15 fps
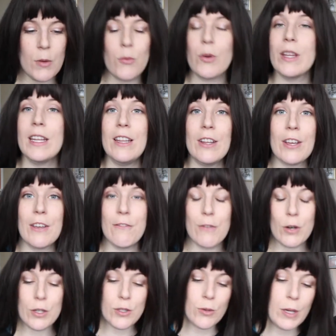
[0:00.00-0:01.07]
really looking
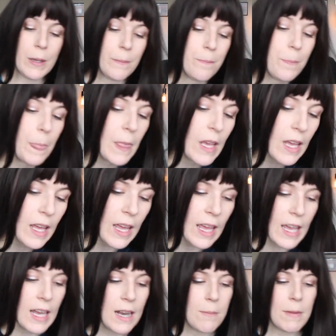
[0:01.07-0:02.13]
forward to it.
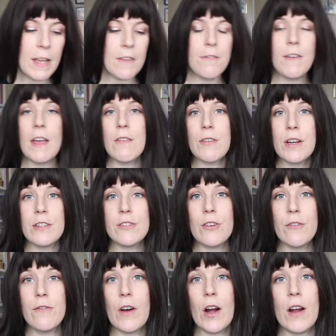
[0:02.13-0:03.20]
And my favorite
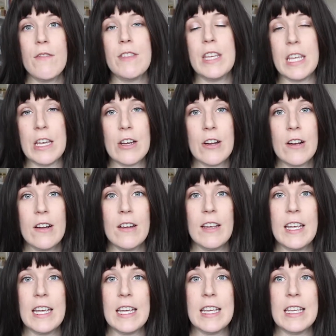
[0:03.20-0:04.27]
so far of the year
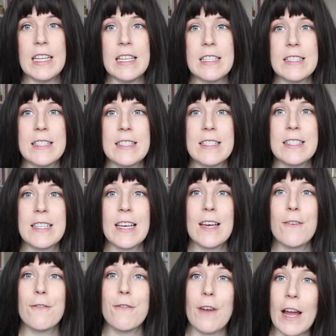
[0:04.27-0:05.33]
is
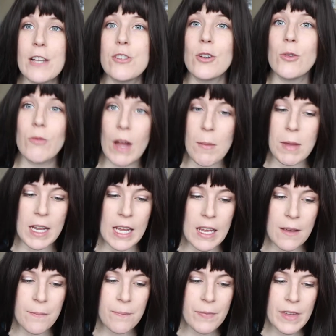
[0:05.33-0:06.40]
Fragile
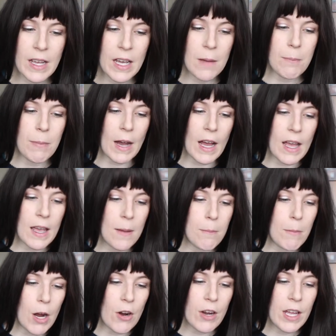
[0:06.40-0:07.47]
Remedy by
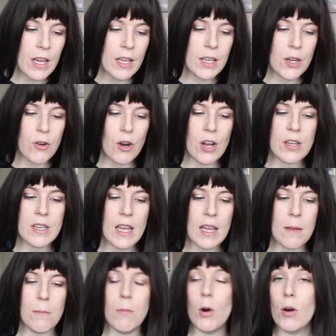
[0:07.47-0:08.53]
Maria
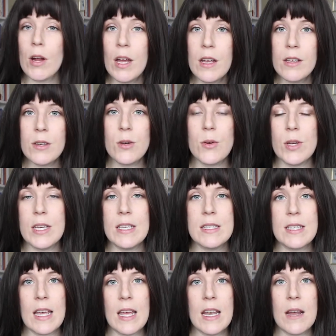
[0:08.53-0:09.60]
Ingrande Mora, who
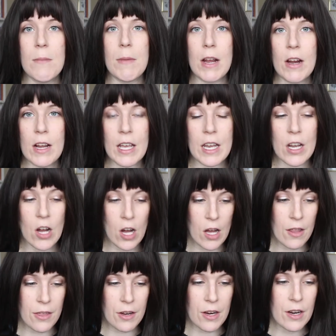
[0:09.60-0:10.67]
is an American
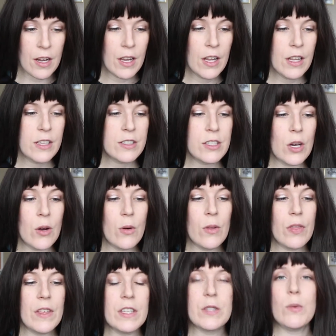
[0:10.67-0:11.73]
author. So
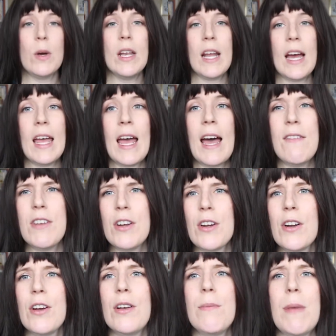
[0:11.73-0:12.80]
this one I haven't
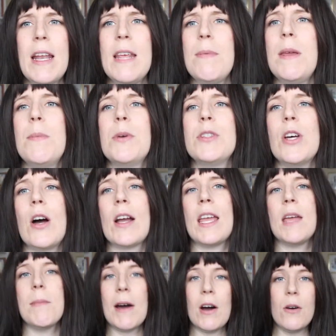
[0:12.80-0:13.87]
heard many people
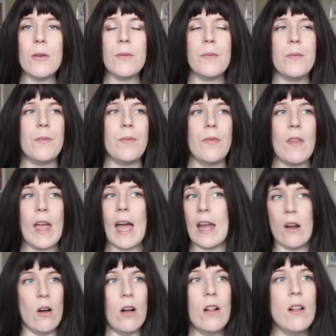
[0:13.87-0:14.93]
talking about at
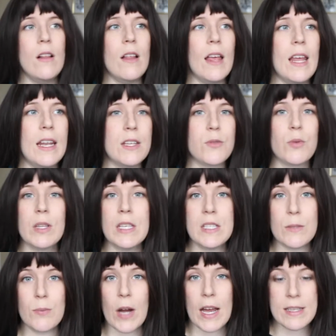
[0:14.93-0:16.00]
all, and it's really
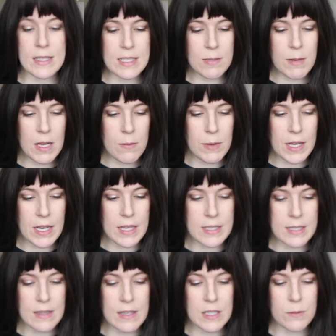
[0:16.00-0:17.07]
surprising to me
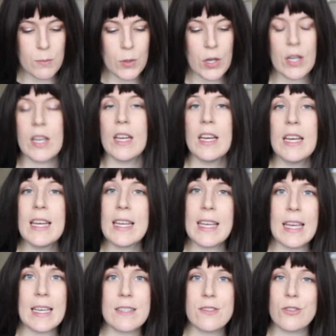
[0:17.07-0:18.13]
because this book
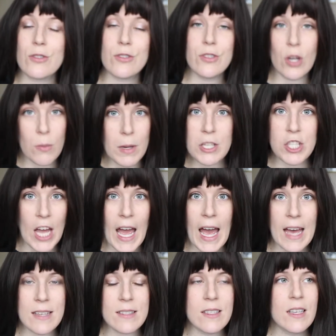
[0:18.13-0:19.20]
kicks so much
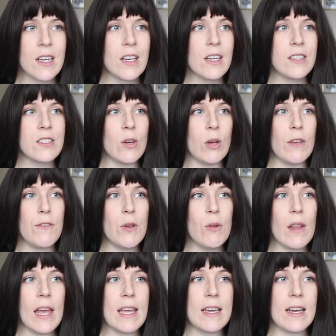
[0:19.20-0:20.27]
ass. So if you
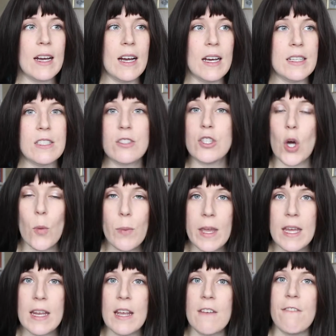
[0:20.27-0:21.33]
like a
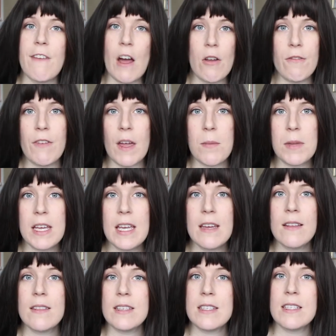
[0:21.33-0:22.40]
dystopian and found
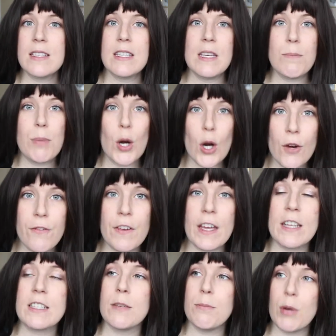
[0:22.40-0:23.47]
family, this is the
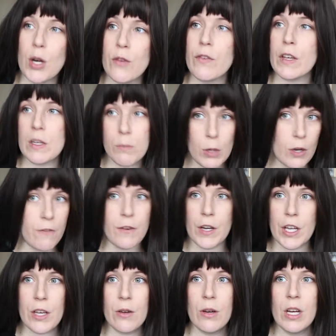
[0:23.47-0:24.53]
perfect book for
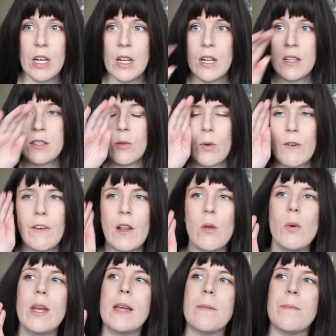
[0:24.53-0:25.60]
you. So we're
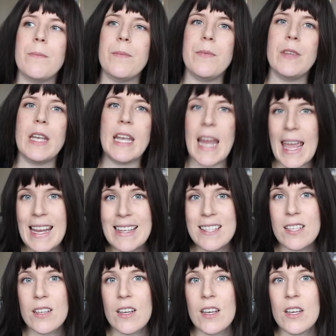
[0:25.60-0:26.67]
following
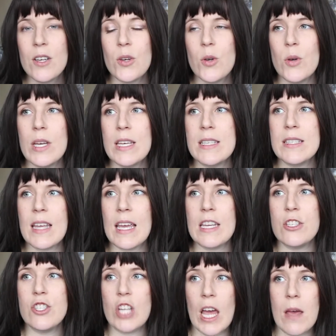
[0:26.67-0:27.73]
Nate, who is
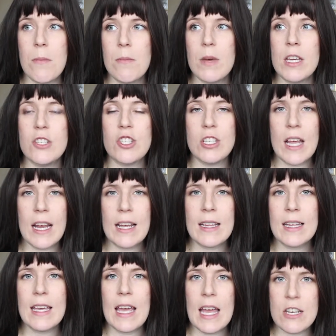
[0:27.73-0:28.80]
a gem, a
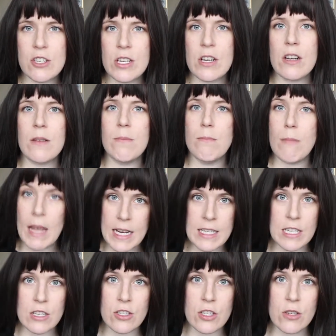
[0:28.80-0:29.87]
genetically engineered
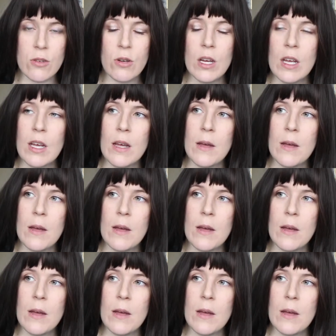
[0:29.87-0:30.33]
metatissue,